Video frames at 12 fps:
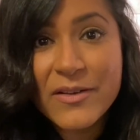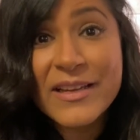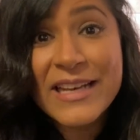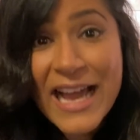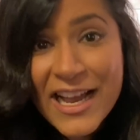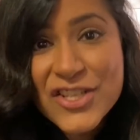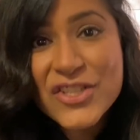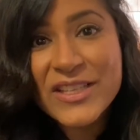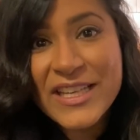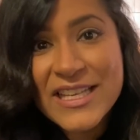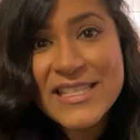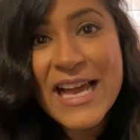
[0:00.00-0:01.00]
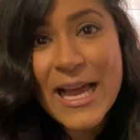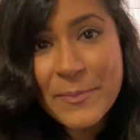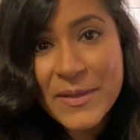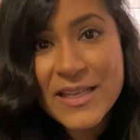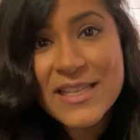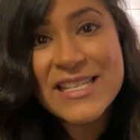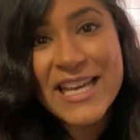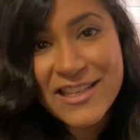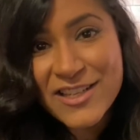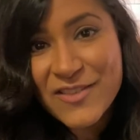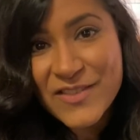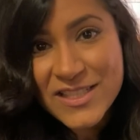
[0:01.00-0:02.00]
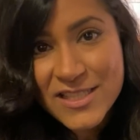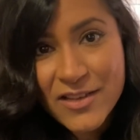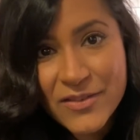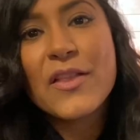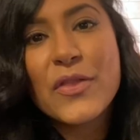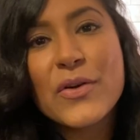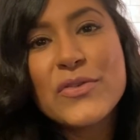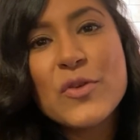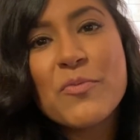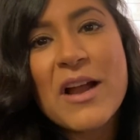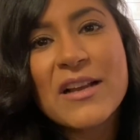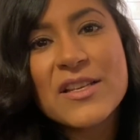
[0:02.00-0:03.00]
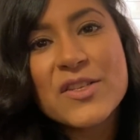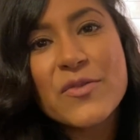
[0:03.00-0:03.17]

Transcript: it actually is happiness in and of itself. Those who practice